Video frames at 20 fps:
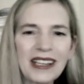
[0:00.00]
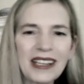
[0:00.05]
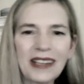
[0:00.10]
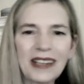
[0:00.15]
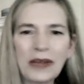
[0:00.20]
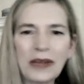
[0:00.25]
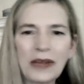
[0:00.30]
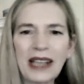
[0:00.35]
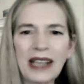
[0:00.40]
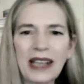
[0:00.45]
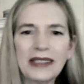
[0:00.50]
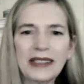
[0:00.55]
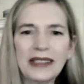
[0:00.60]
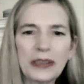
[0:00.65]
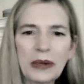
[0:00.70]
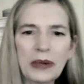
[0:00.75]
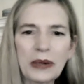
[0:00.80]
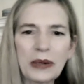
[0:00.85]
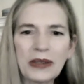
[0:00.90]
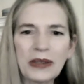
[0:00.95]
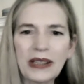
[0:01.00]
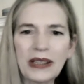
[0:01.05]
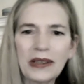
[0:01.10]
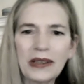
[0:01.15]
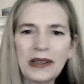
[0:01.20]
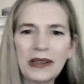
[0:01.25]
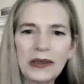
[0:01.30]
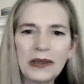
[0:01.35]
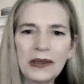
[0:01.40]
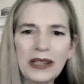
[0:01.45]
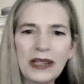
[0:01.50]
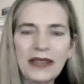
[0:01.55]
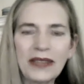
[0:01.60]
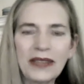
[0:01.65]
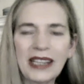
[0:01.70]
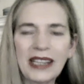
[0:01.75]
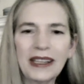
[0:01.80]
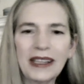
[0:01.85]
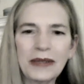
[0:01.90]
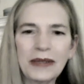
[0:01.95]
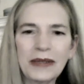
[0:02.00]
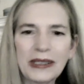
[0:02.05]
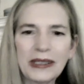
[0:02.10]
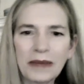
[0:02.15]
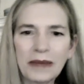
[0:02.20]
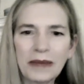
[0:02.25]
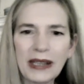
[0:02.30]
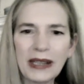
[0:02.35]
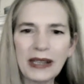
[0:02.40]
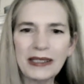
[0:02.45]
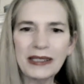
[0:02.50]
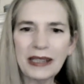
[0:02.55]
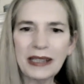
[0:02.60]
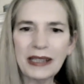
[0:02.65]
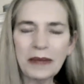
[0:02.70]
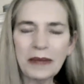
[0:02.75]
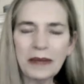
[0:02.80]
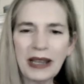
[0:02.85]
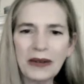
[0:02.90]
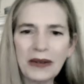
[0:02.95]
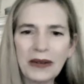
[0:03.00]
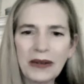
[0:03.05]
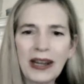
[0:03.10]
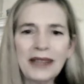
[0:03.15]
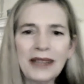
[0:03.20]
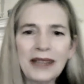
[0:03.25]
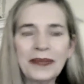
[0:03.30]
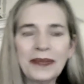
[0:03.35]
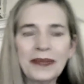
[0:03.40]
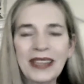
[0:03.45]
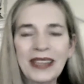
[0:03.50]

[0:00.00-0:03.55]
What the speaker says: And we hadn't spoken the whole evening, and he was my seatmate, right?